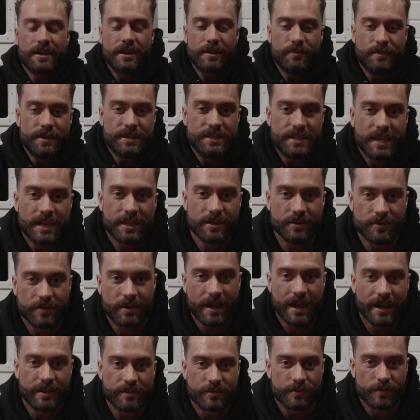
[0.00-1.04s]
Gonna be taking you
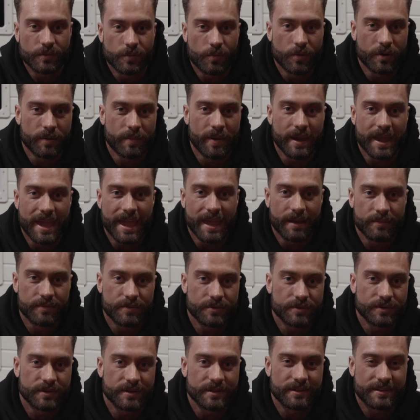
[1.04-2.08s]
guys through one of my
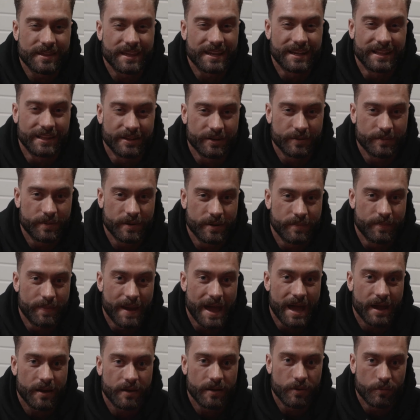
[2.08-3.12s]
hamstrings and a little bit of
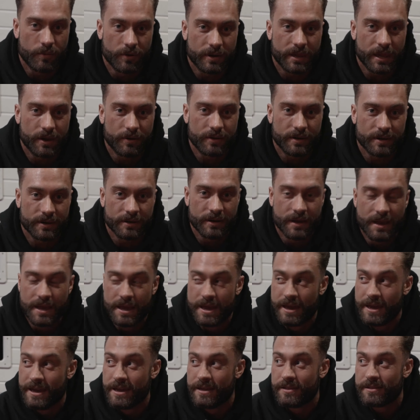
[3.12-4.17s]
back workout here.
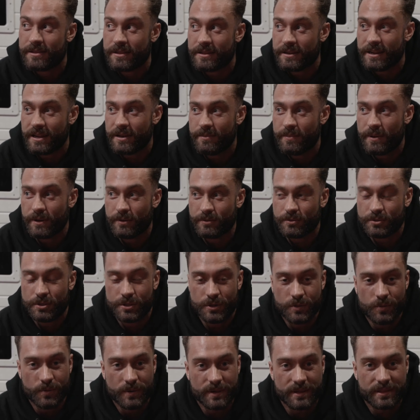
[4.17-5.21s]
Sitting at about
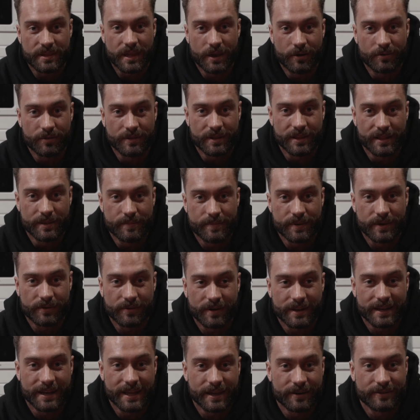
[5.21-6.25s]
2 weeks out with the Olympia
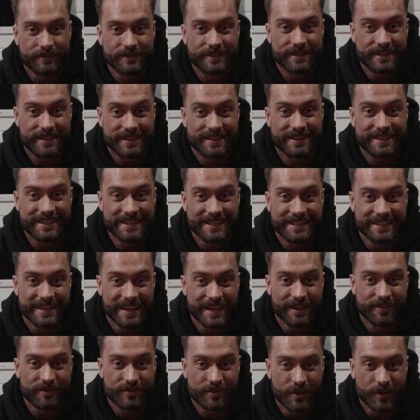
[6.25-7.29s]
right now, 16
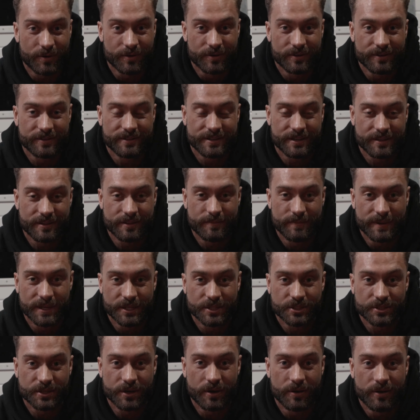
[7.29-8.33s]
days total till the big
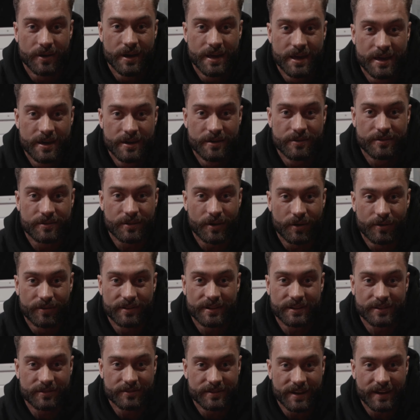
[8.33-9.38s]
show. So
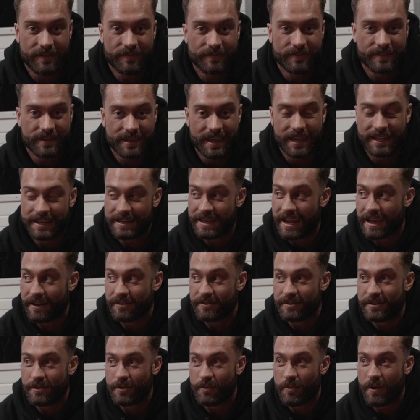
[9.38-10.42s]
things are definitely getting down
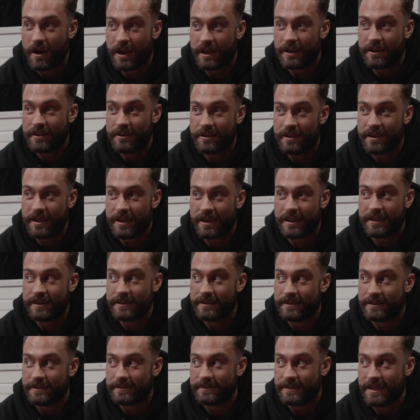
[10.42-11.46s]
to the wire,
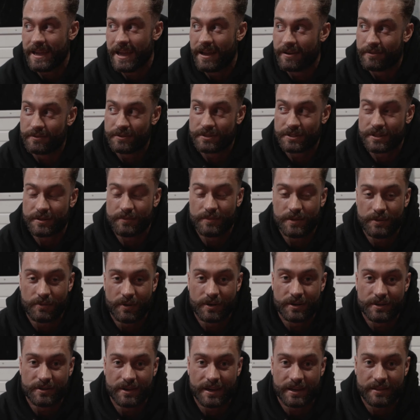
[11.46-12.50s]
and yeah, just gonna be
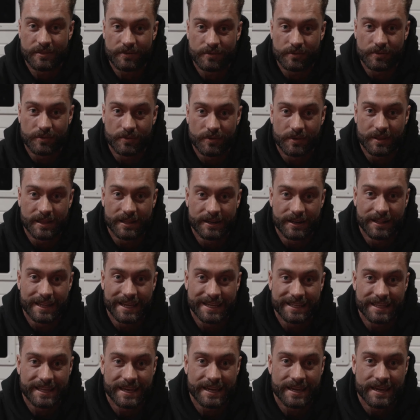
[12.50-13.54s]
running you guys through a little
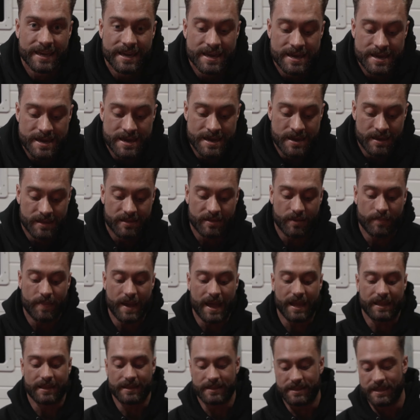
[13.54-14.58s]
leg day. So I'm
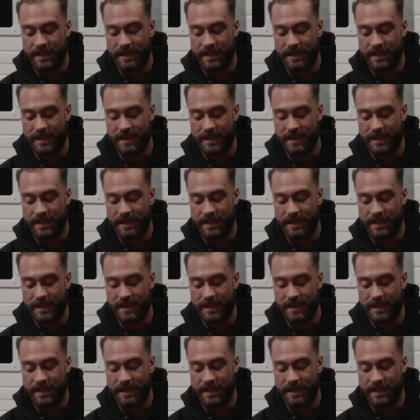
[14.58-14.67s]
back at